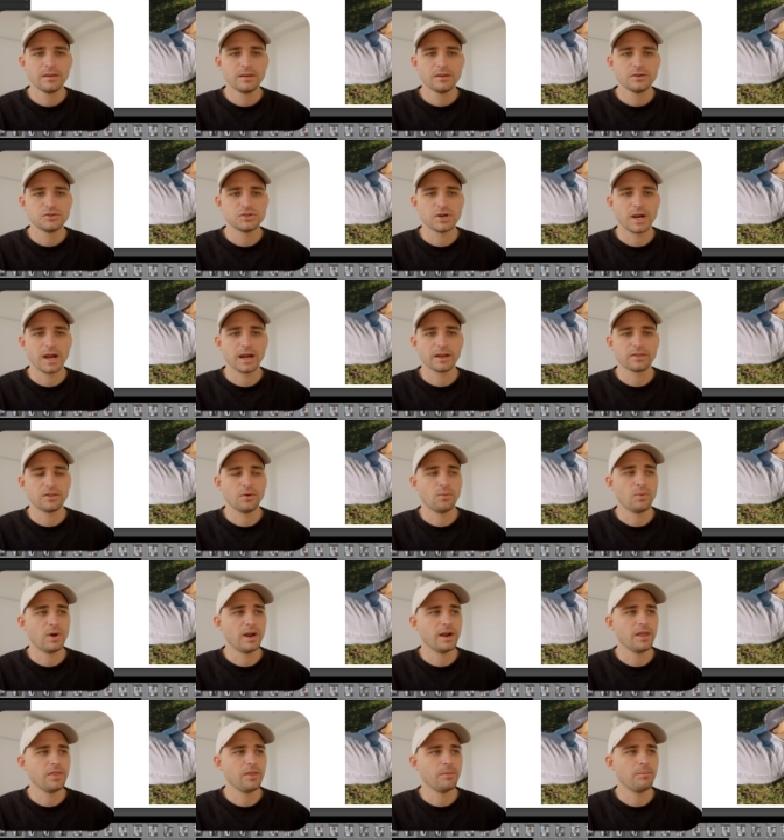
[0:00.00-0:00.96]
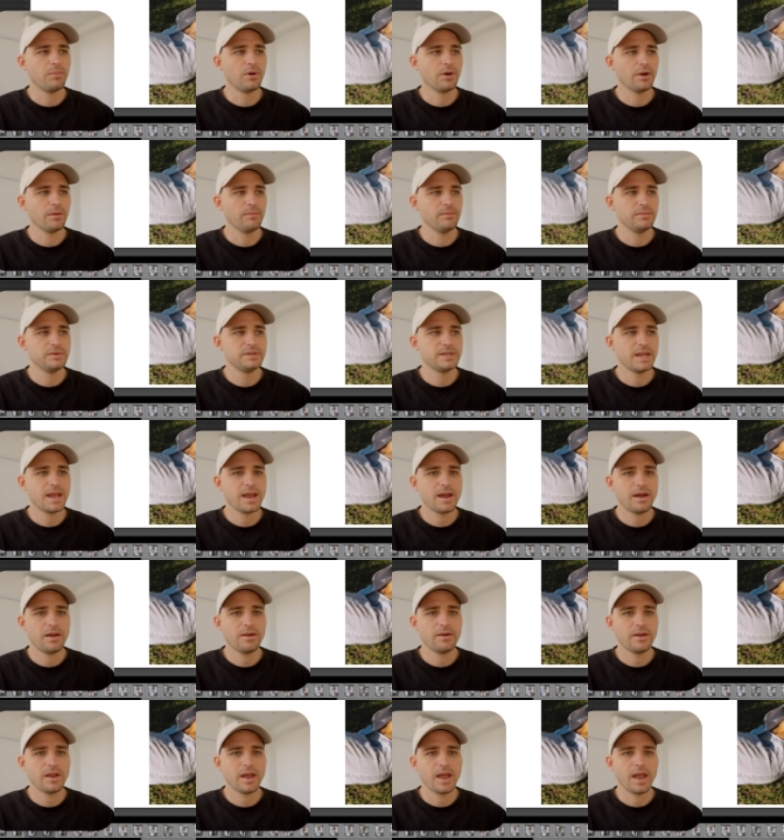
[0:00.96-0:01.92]
drag the one at the bottom
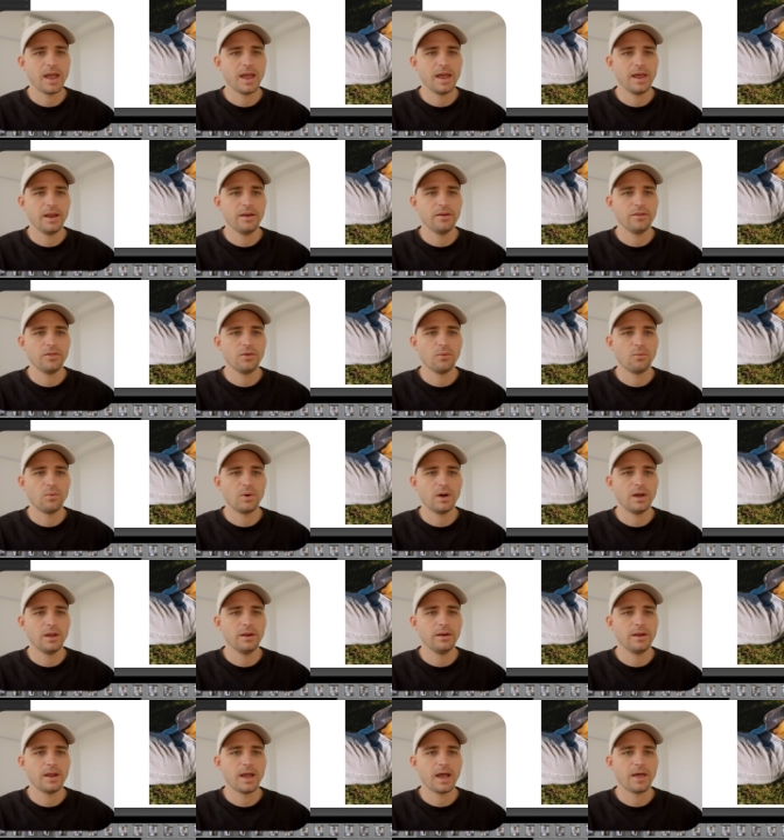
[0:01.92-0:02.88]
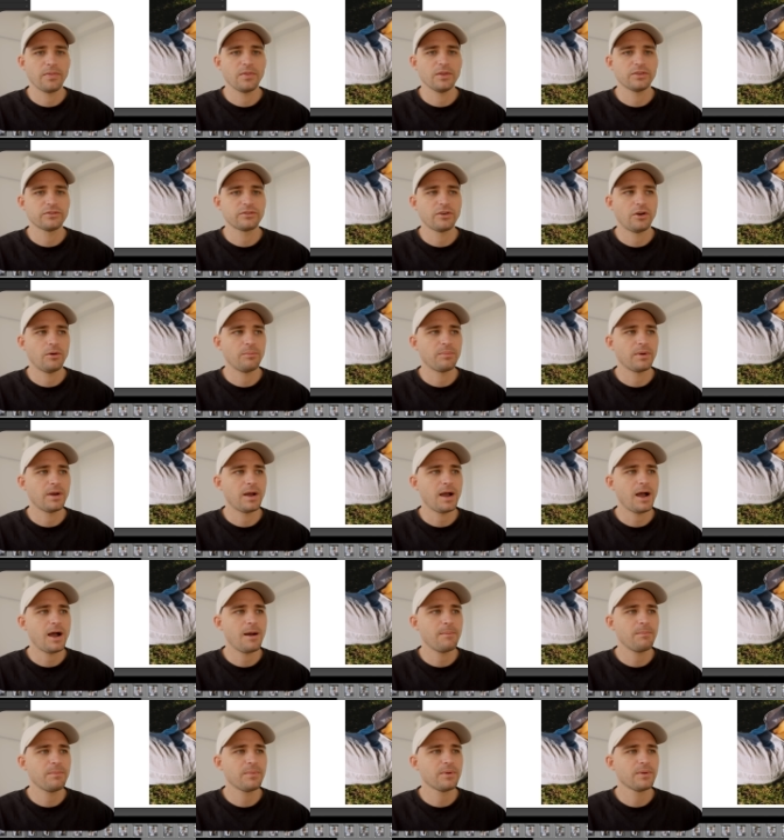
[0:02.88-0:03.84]
down and the one at the top
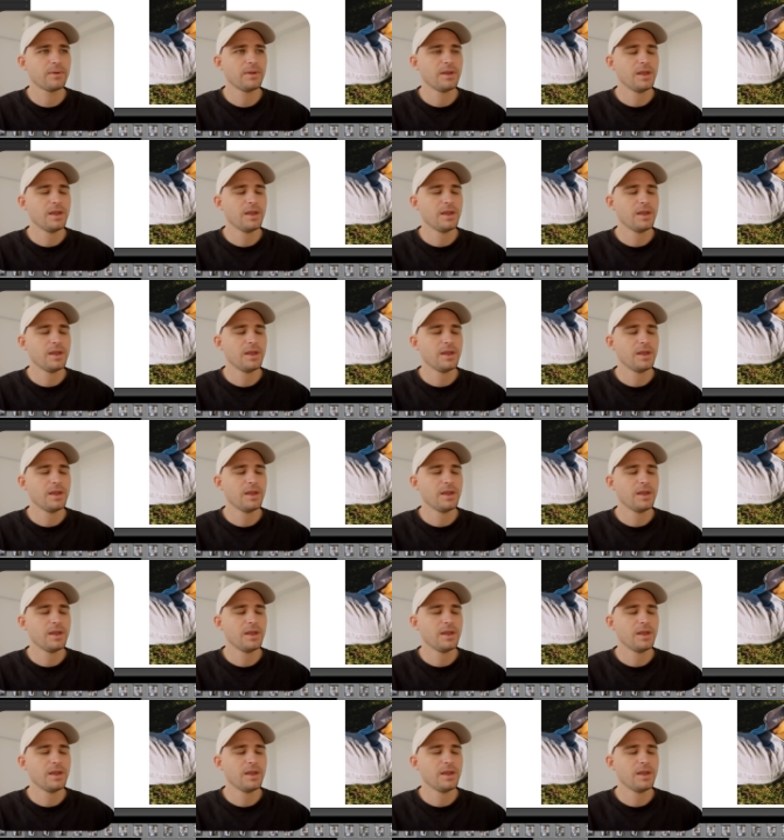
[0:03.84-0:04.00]
up,